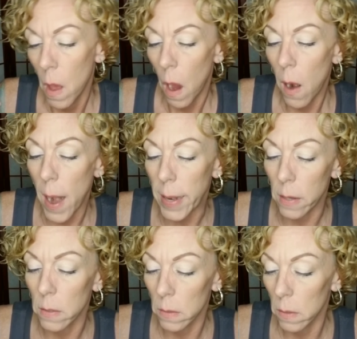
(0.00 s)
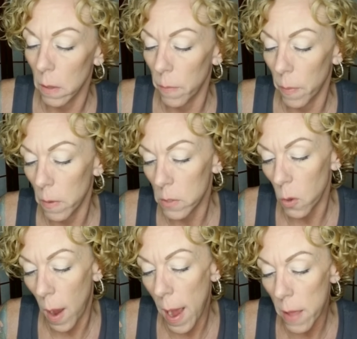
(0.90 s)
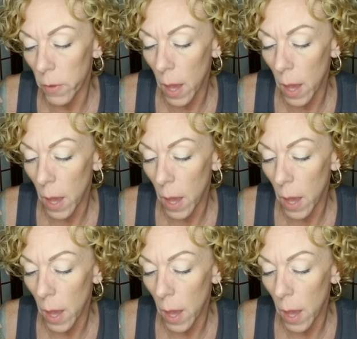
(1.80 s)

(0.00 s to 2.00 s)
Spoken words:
All right. So I